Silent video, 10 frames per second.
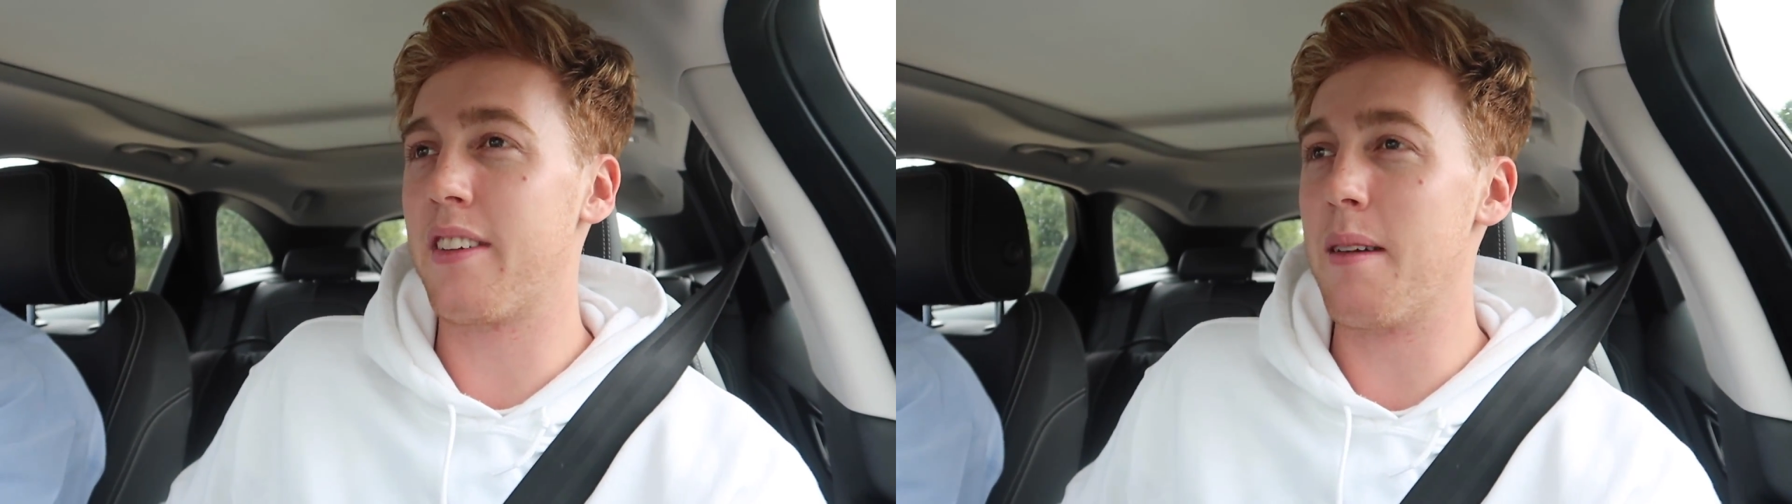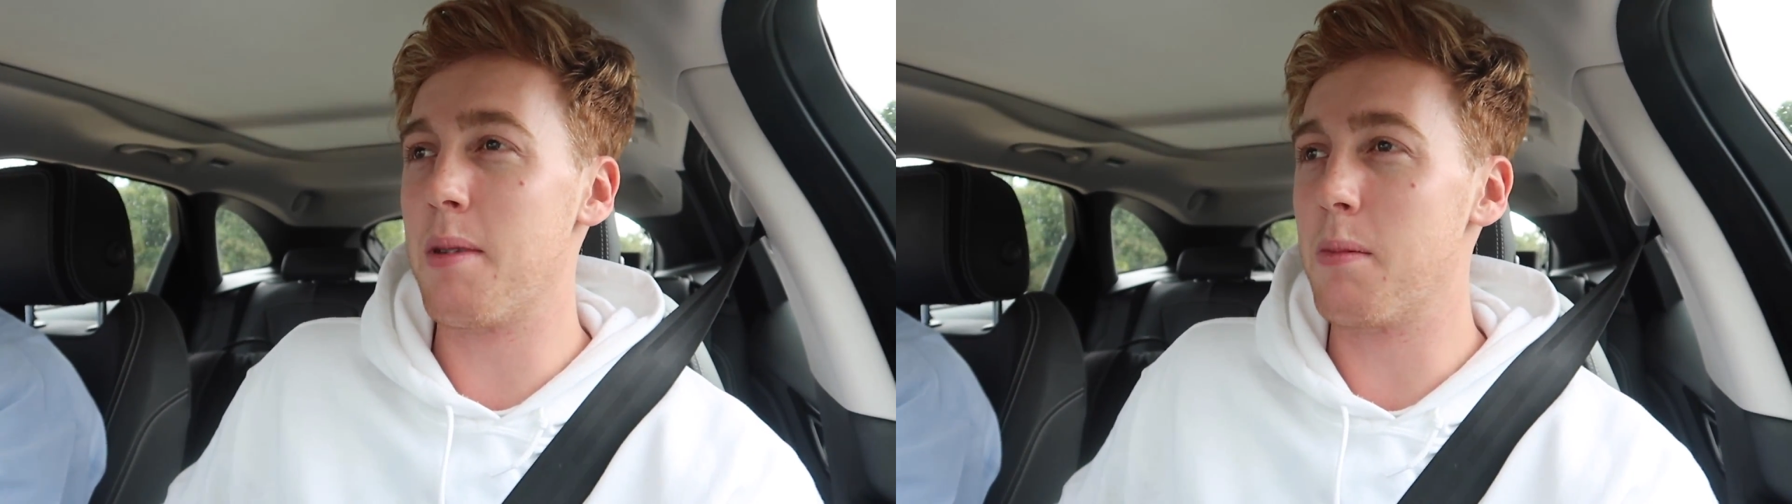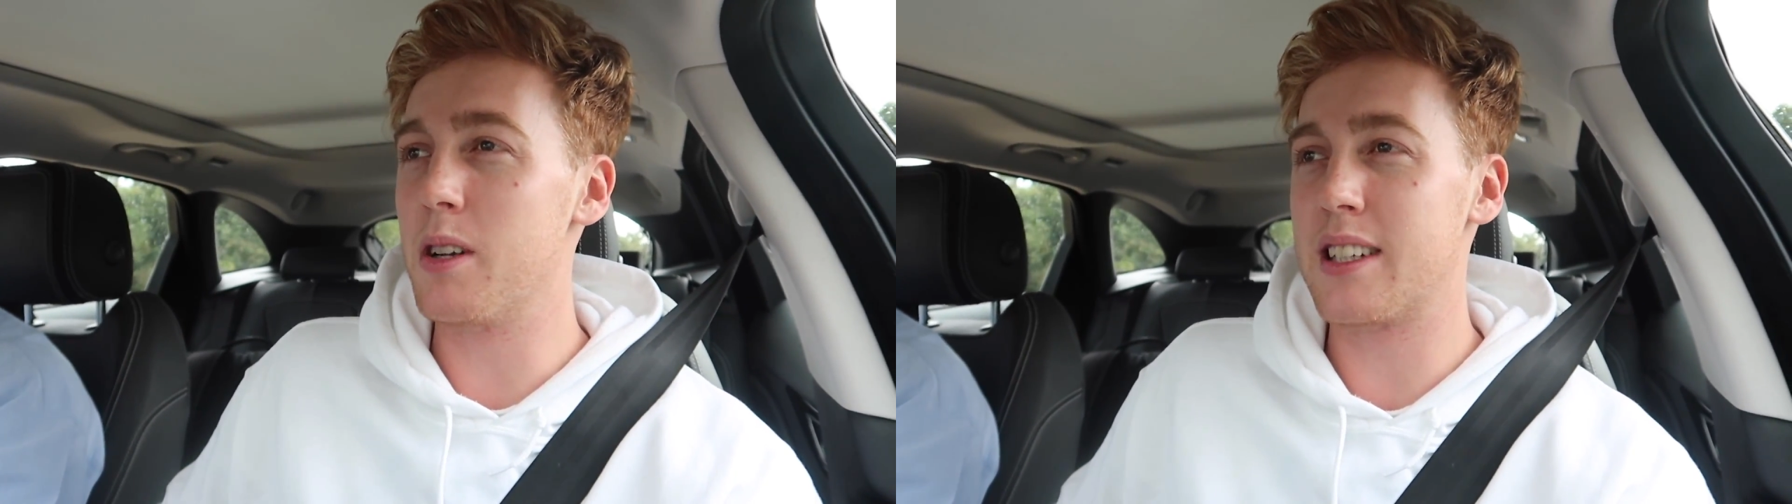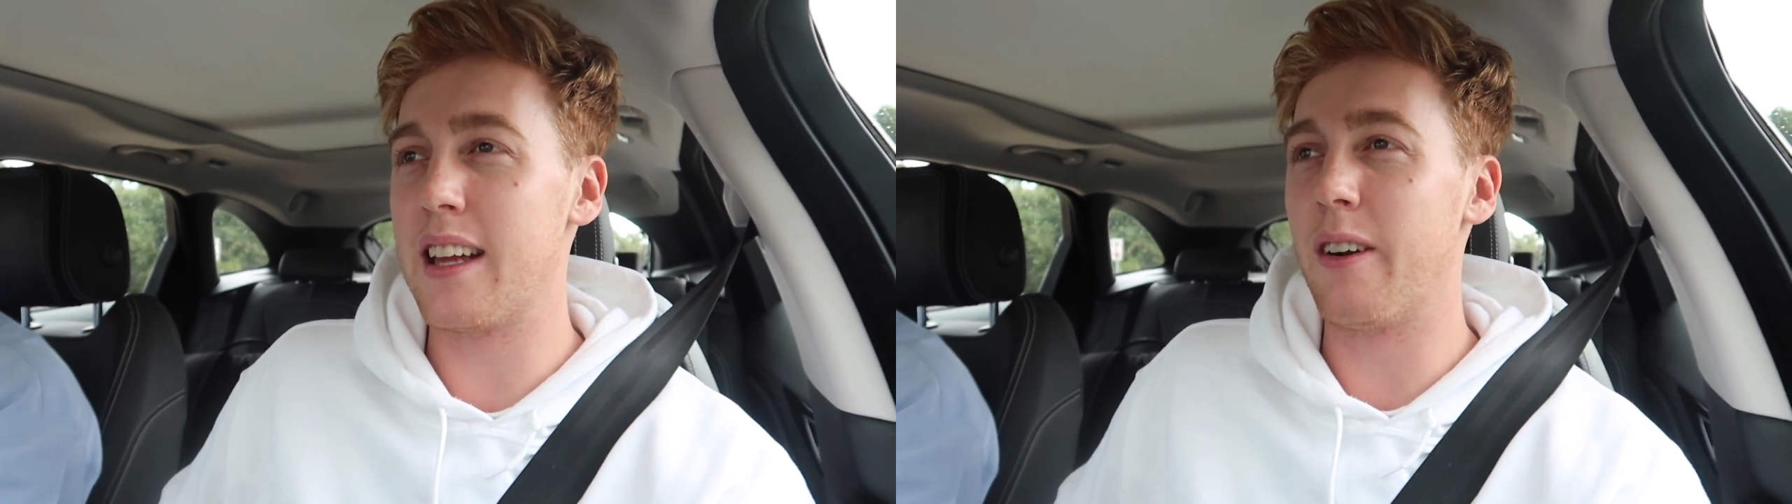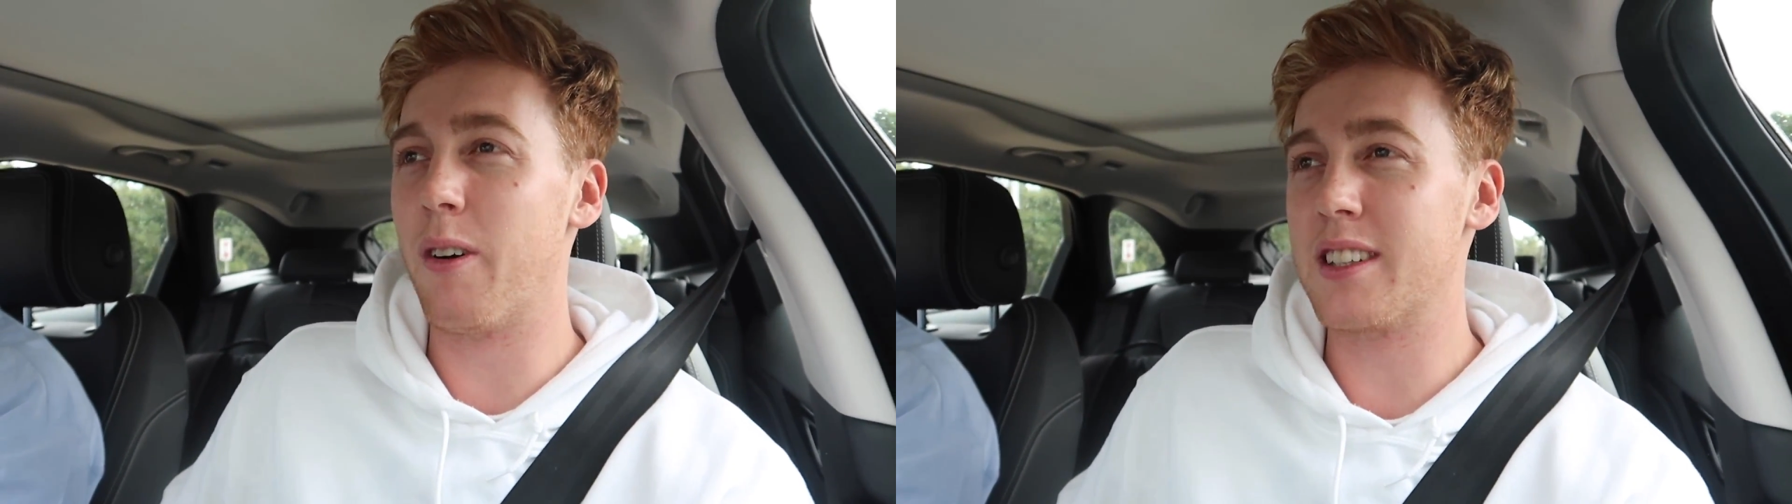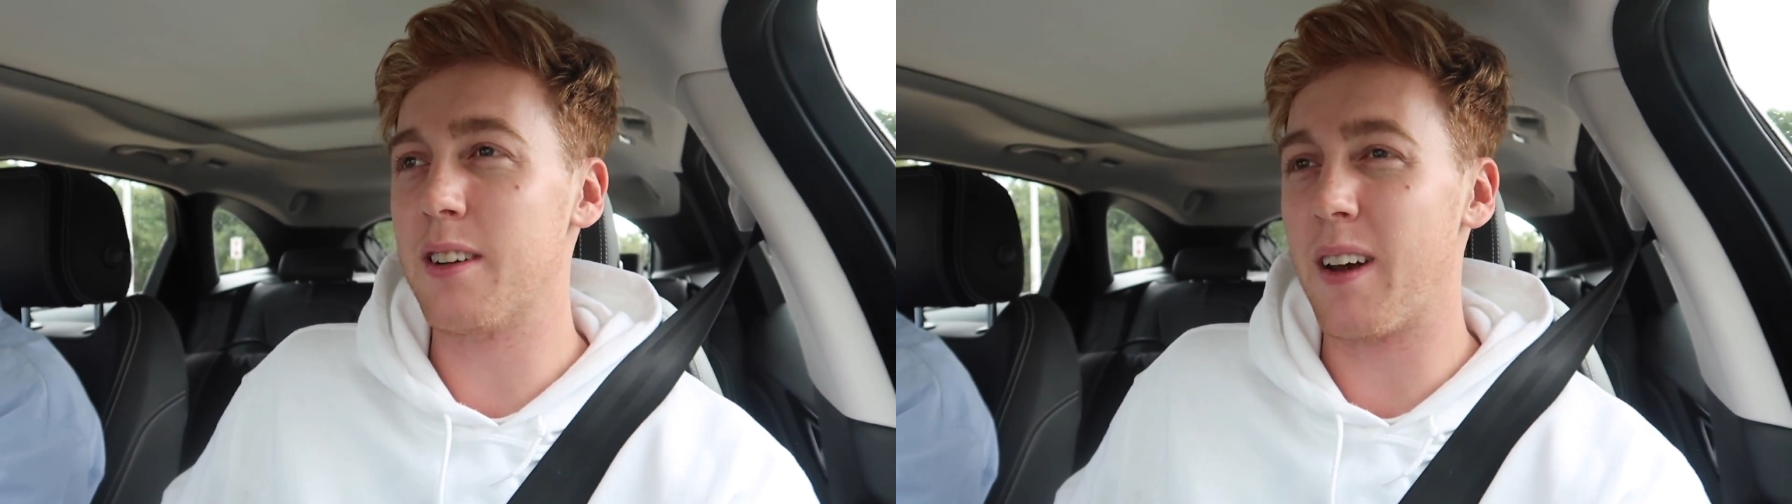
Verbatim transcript: same people who said there wasn't a